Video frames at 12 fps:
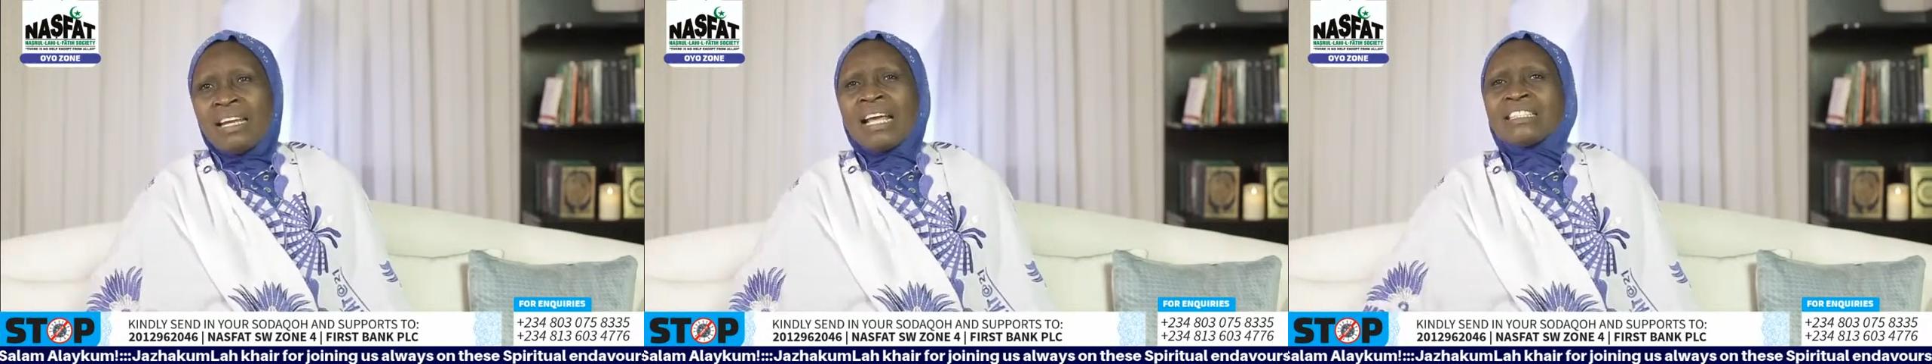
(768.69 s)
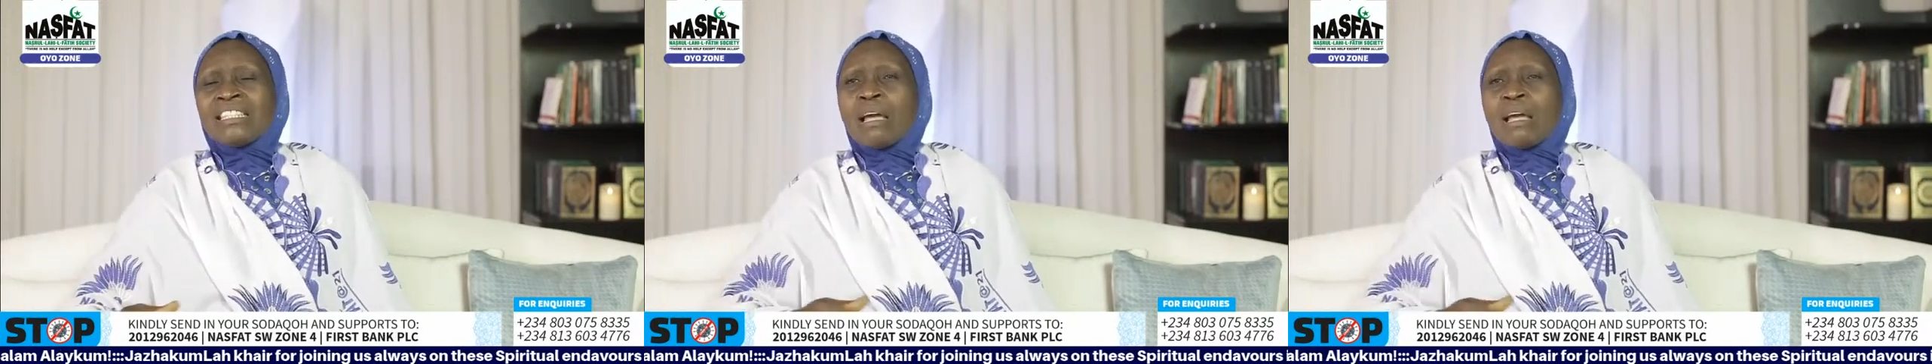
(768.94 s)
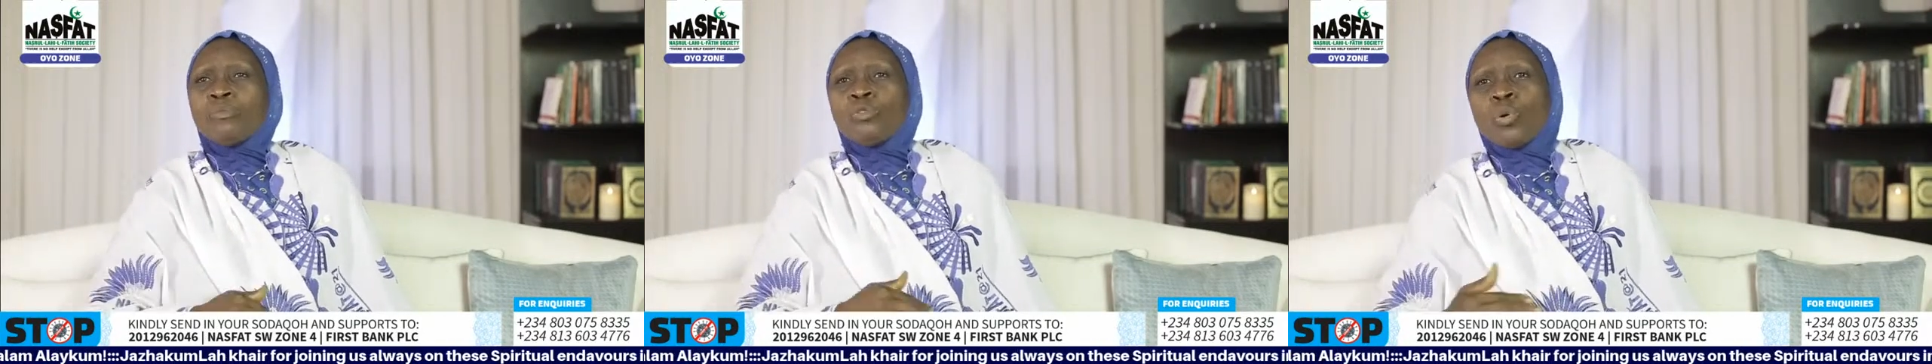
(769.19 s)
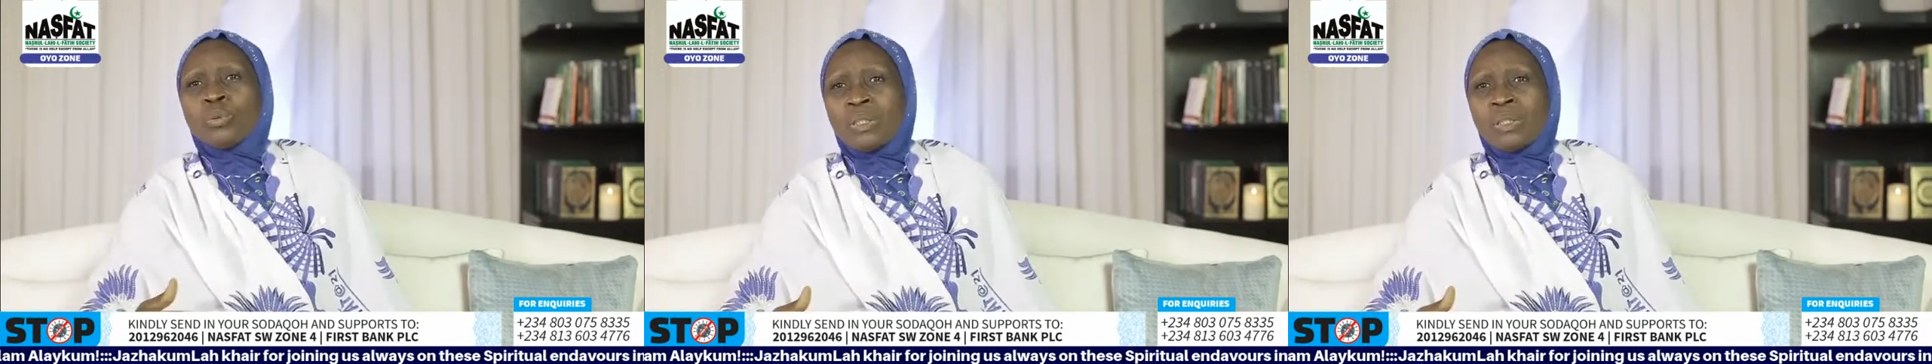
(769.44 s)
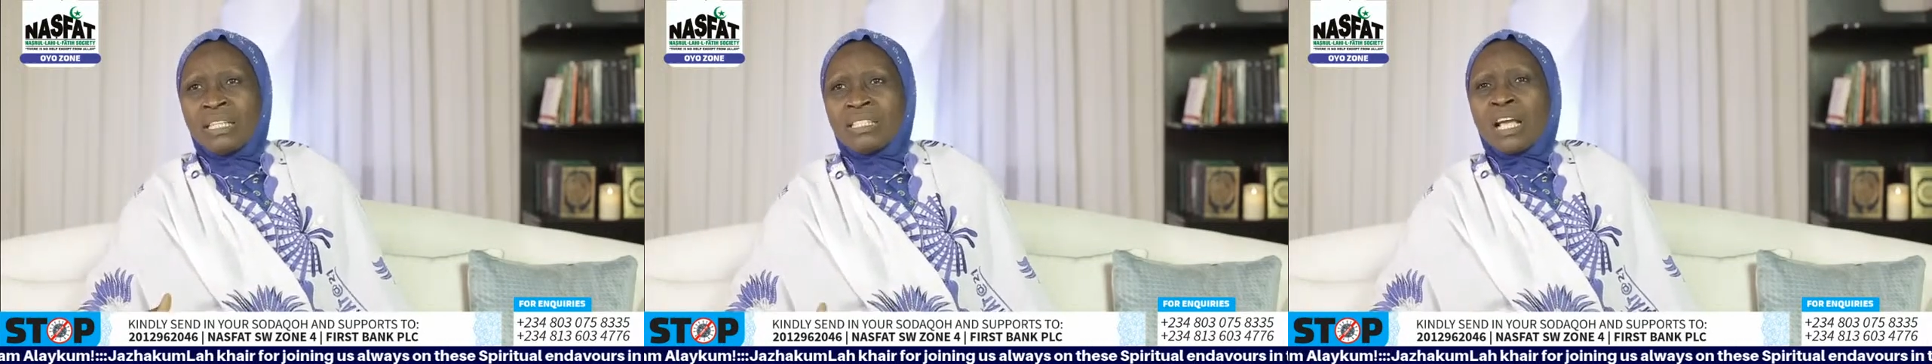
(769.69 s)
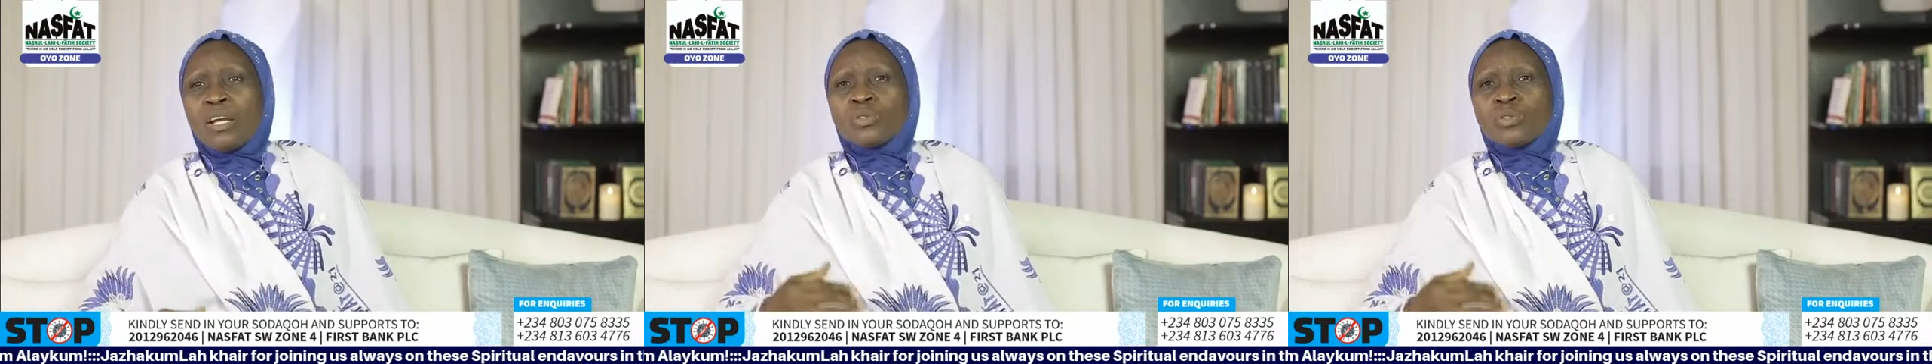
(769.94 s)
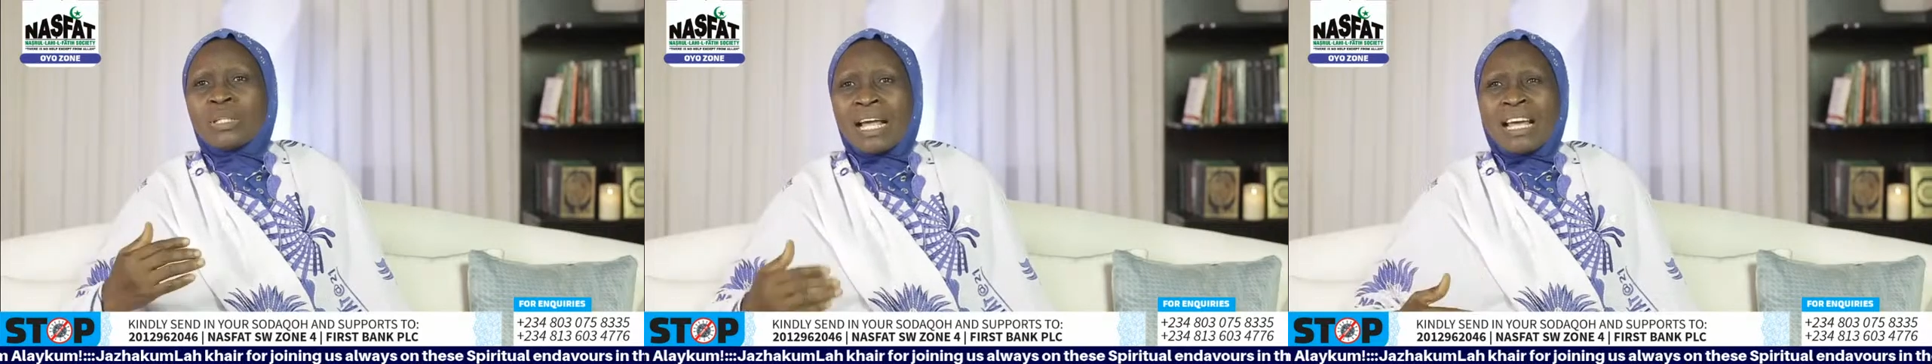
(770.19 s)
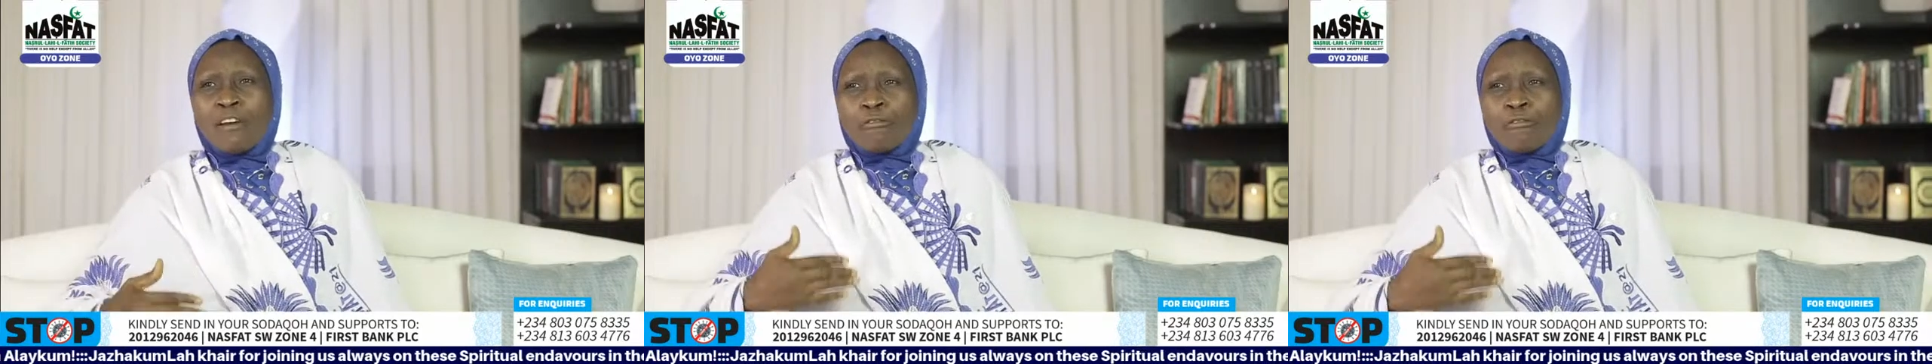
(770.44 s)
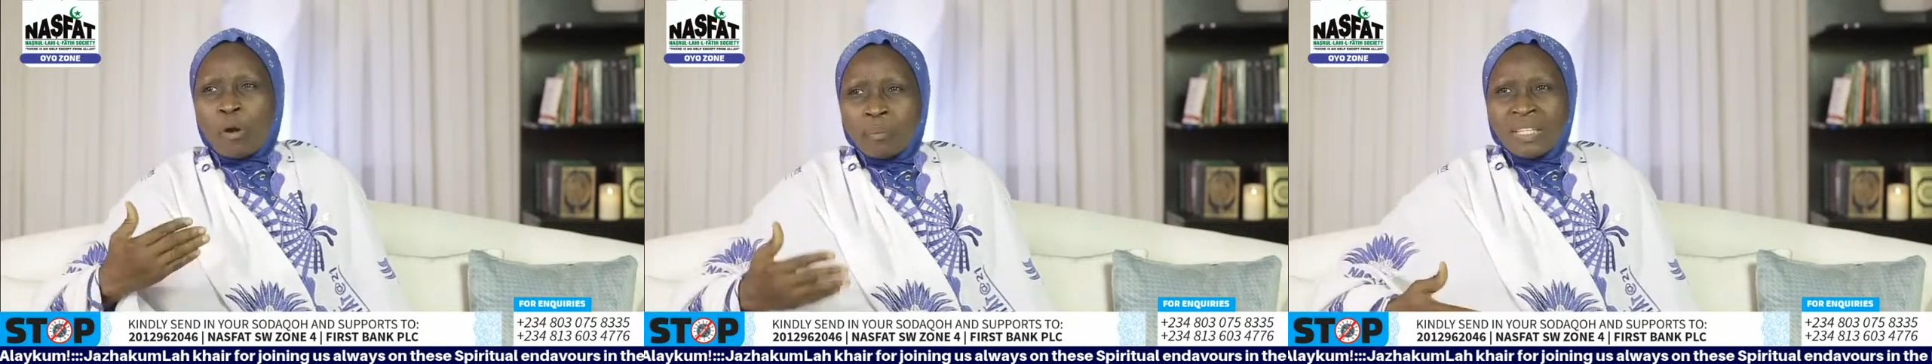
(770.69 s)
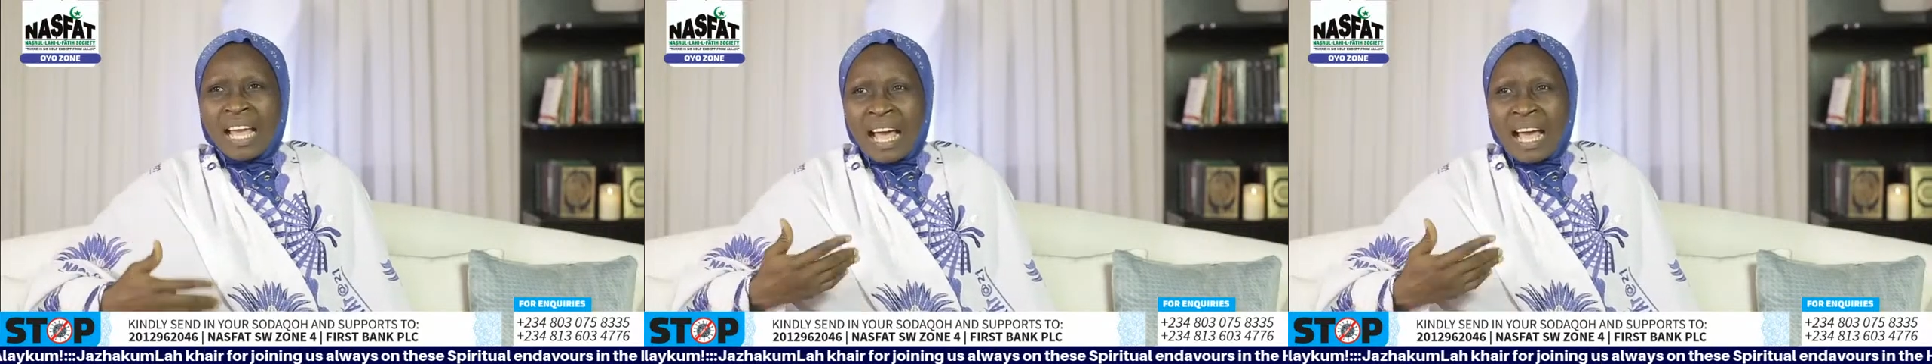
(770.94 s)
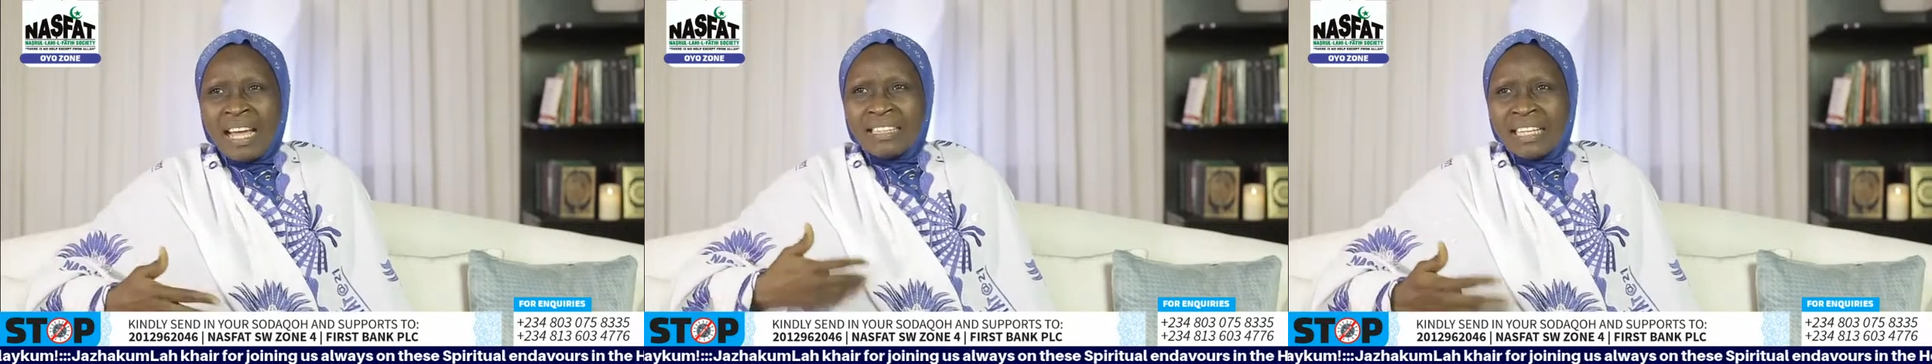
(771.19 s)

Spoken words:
Let them know this, so that from there